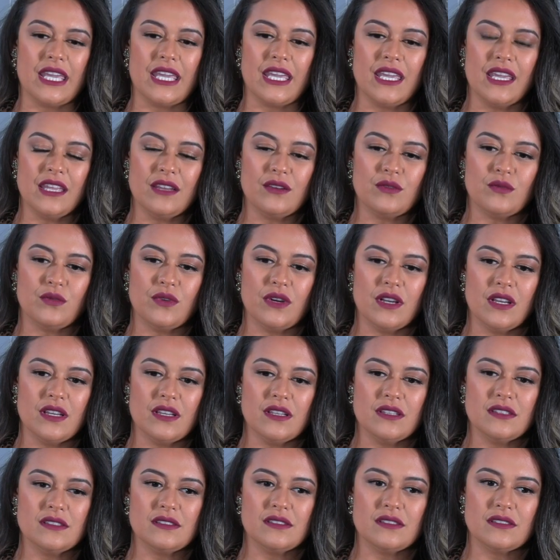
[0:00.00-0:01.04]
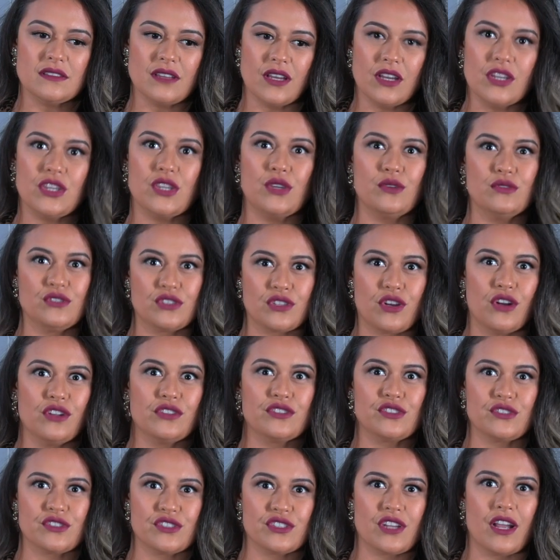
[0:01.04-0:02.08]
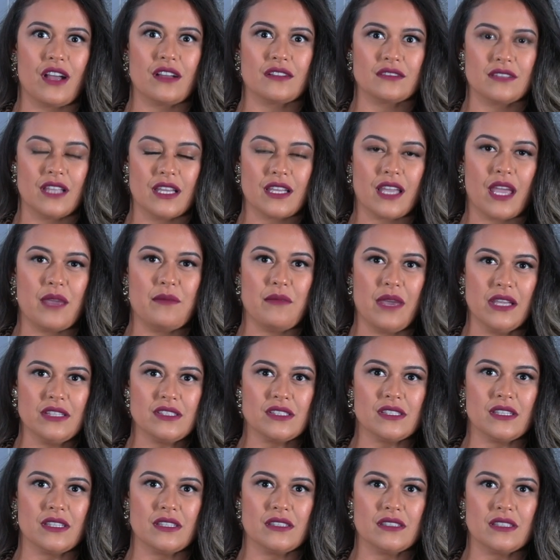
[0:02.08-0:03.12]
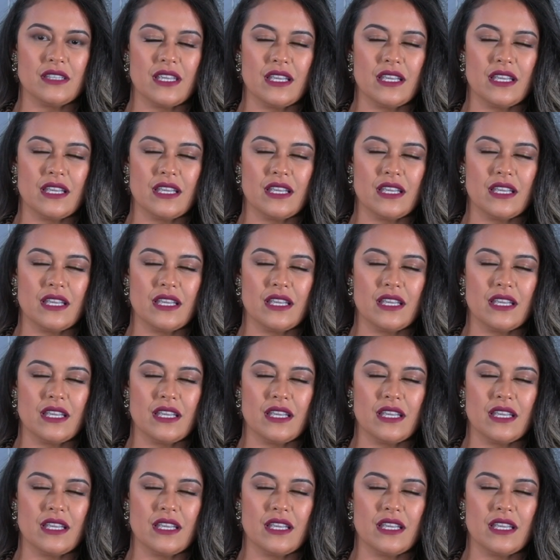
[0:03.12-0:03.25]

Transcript: It was a huge culture shock, like I mentioned.